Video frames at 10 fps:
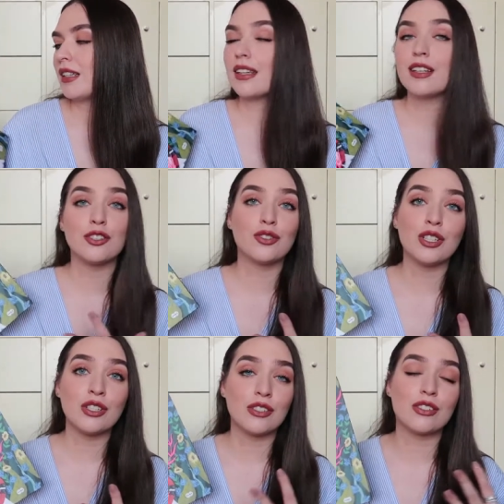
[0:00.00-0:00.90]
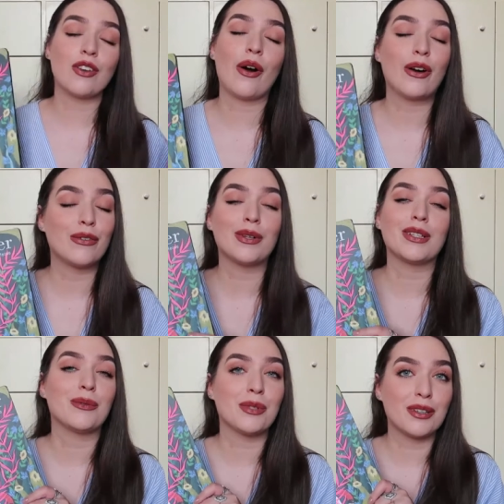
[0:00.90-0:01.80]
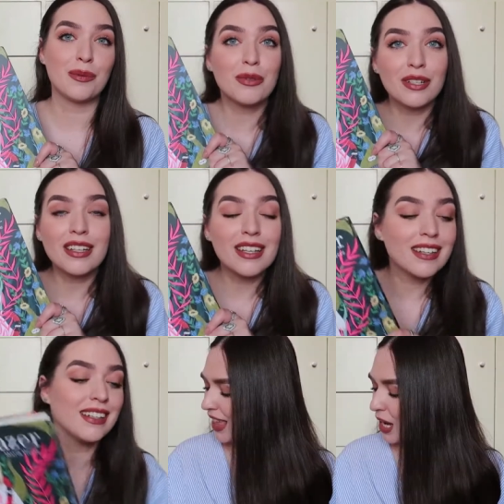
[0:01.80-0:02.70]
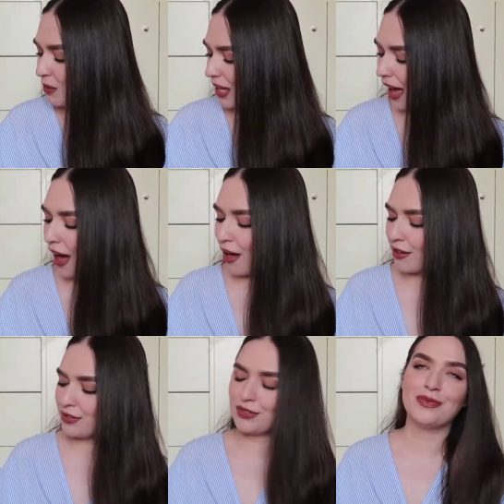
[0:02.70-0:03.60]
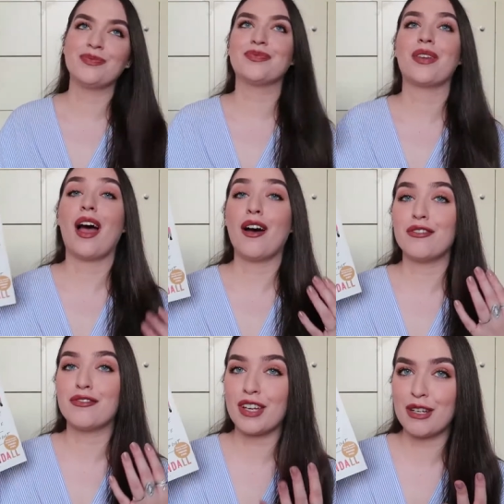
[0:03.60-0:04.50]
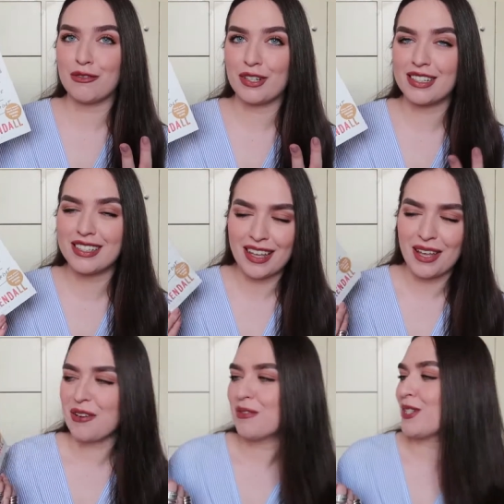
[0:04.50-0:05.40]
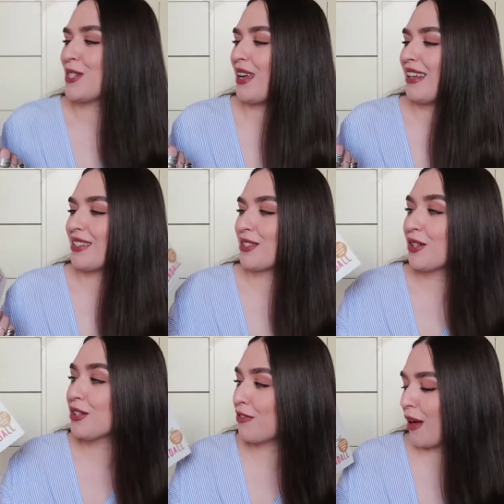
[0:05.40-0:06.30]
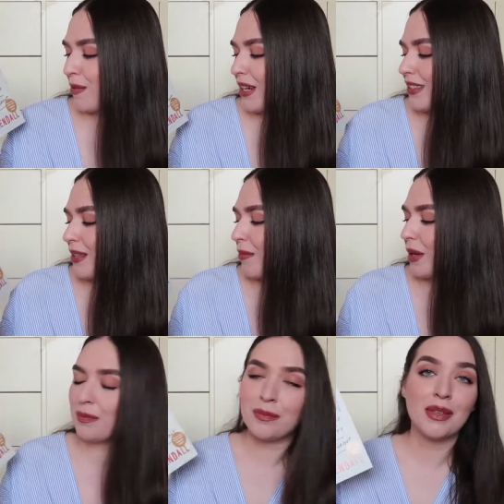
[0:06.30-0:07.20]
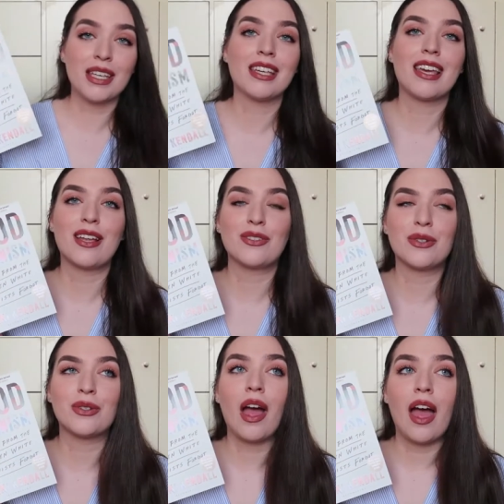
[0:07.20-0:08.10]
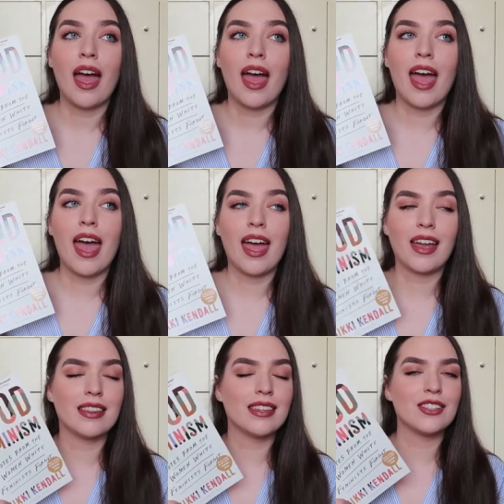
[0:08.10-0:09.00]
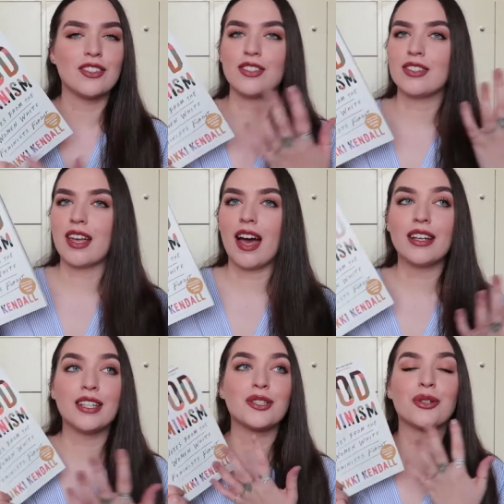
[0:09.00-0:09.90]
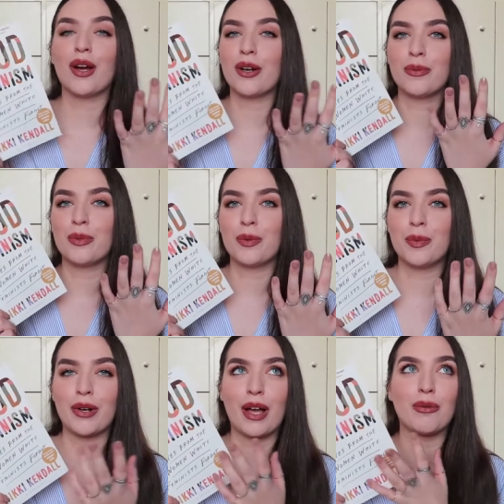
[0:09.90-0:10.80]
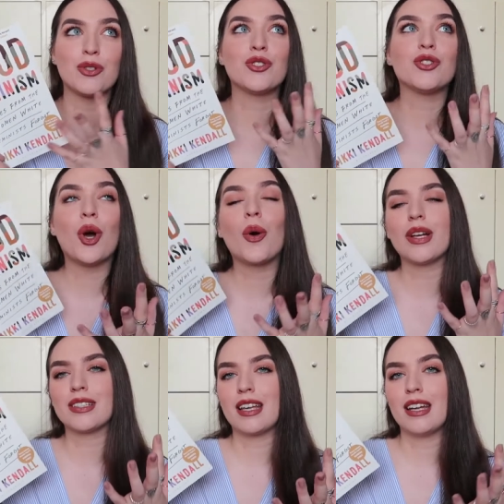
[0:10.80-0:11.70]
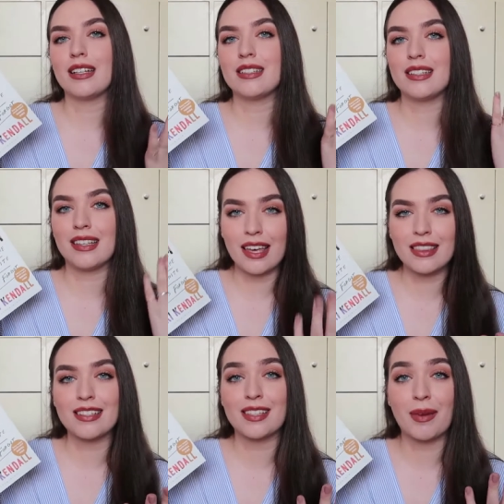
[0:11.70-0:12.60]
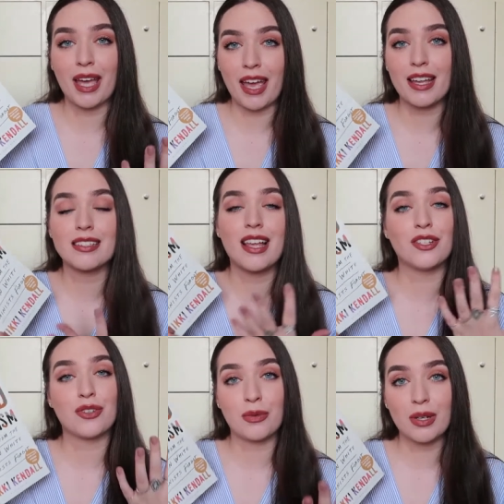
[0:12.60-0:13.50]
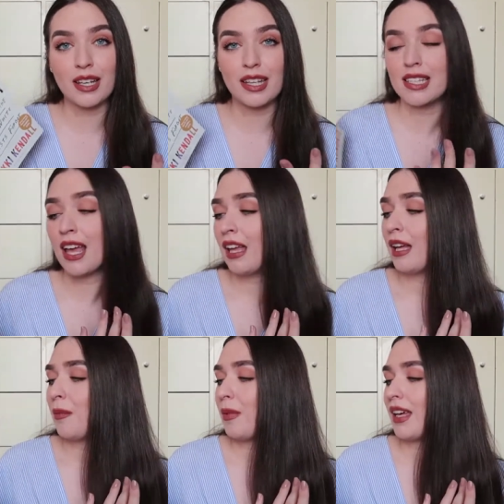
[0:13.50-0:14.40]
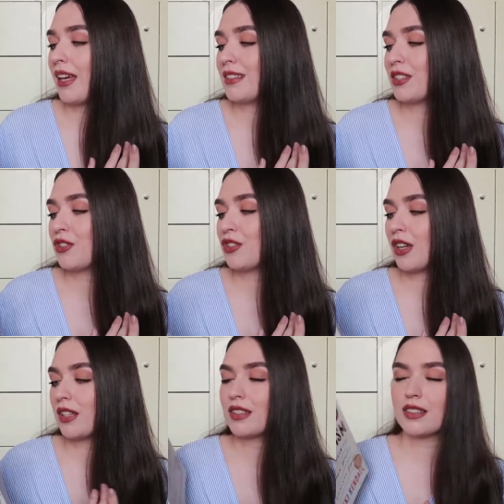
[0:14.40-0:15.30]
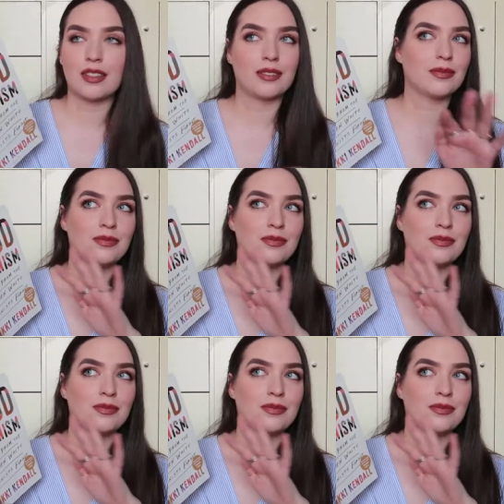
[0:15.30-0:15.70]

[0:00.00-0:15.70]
the illustrations are really, really pretty. Then we have a favorite, which is Hood Feminism by Mikki Kendall, and this is an incredible book. I was so excited to get this in my hands and to read it because it's just